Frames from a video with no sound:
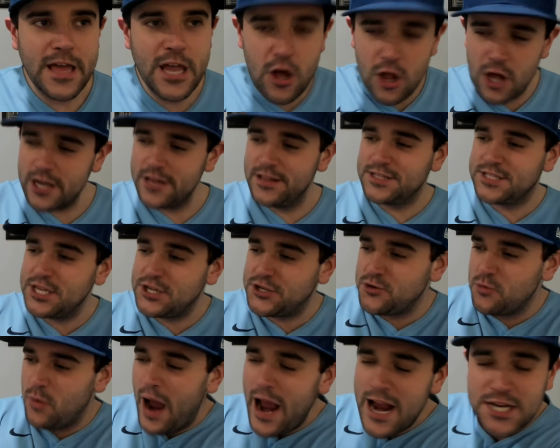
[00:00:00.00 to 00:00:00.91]
you look at the
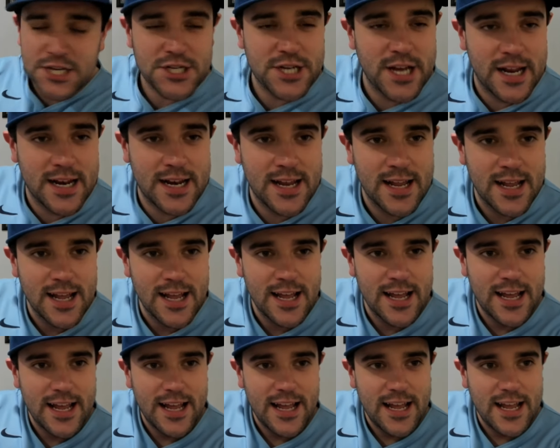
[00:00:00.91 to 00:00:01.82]
situation,
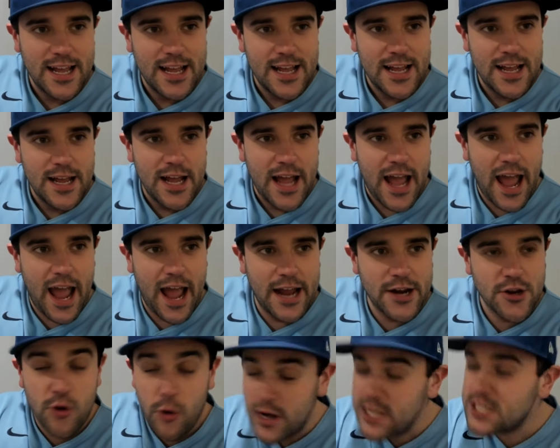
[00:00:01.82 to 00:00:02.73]

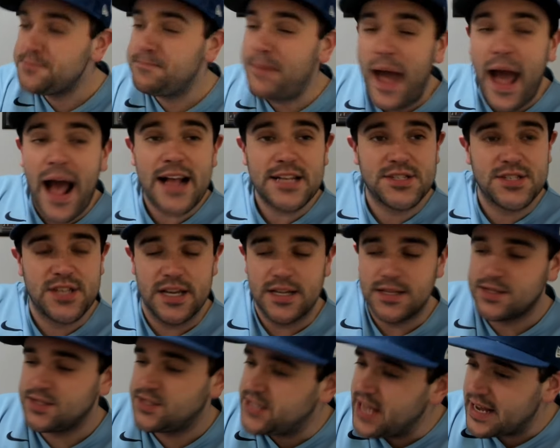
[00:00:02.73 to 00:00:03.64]
and Chris
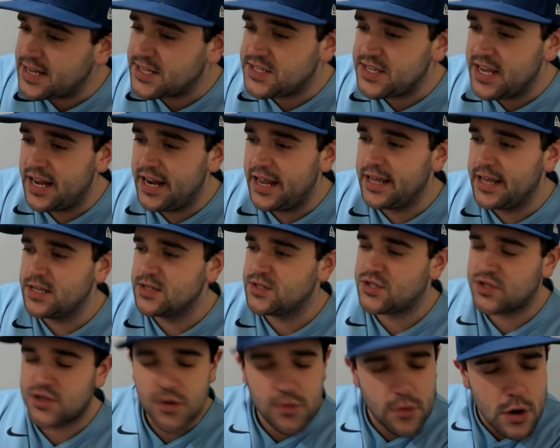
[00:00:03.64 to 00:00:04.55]
Bassitt, six innings
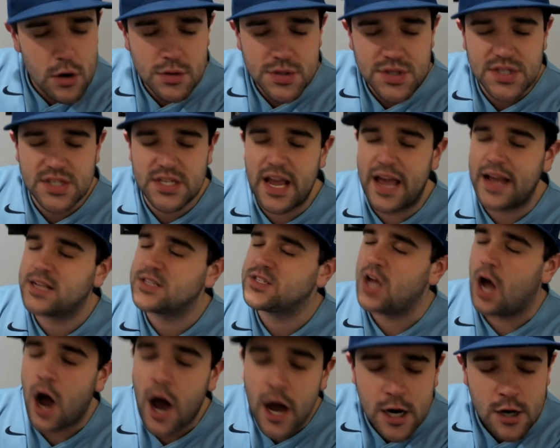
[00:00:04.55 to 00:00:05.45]
through six,
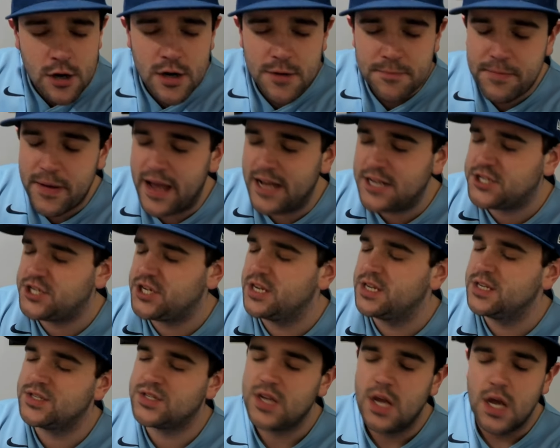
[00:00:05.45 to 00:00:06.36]
100
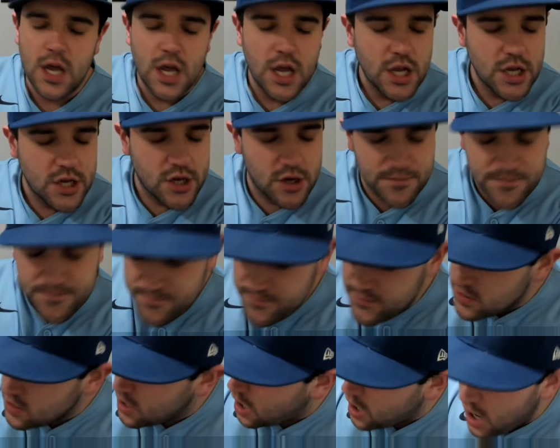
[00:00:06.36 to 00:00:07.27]
pitches. Your
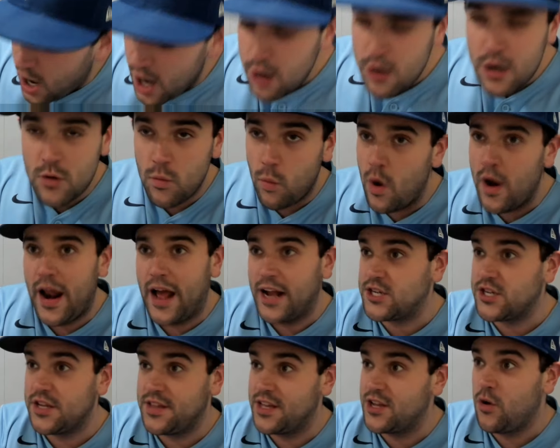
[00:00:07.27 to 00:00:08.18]
101
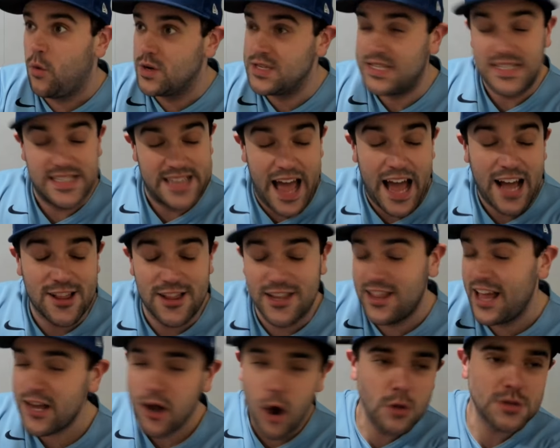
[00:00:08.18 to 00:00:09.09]
actually, I think it was exactly
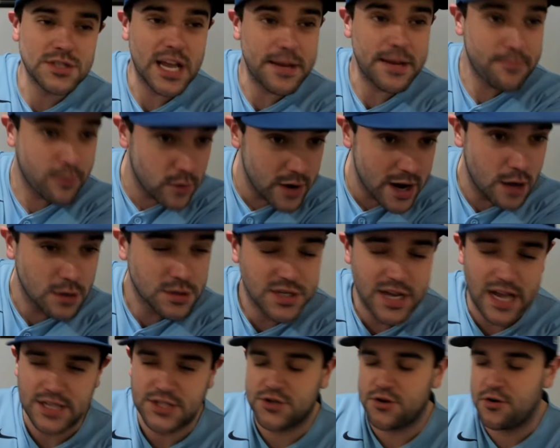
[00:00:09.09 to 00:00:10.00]
like Jose Berrios
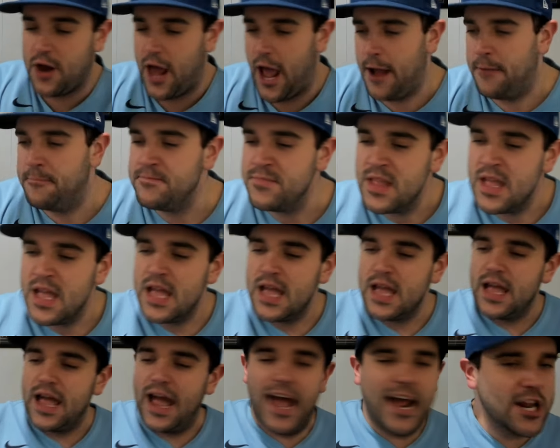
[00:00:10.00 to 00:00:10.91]
yesterday.
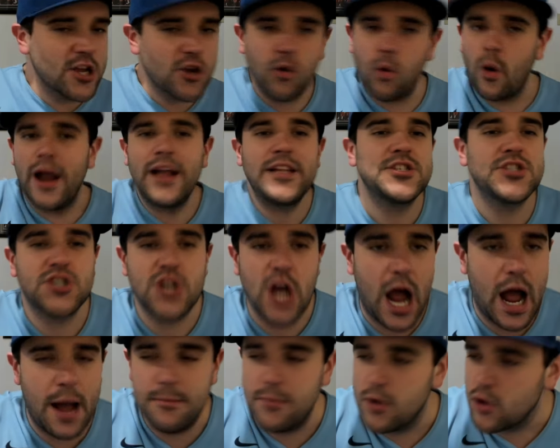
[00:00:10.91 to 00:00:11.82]
And a great
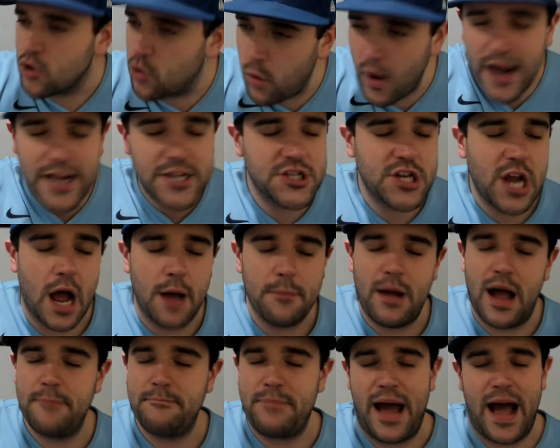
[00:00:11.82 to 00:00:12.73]
job, great job
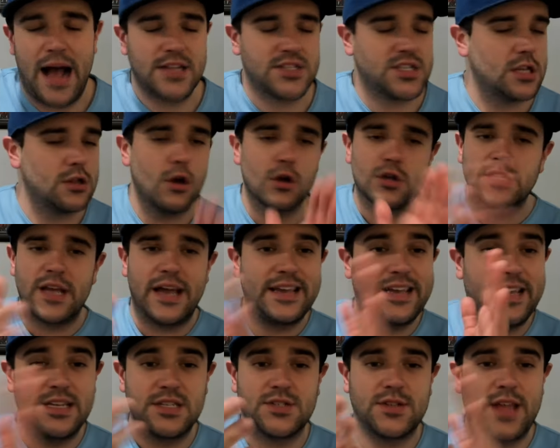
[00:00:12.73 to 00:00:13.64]
by Bass. It looks
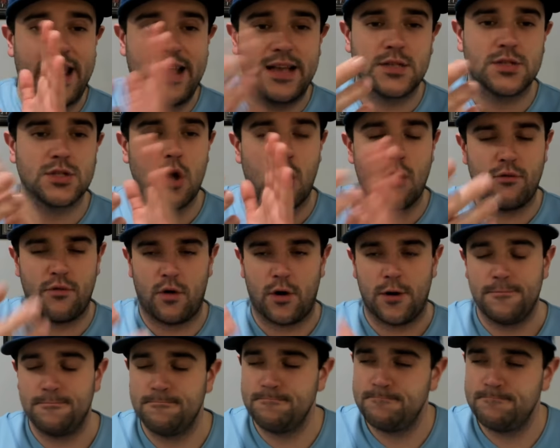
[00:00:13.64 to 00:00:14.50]
like his day is over.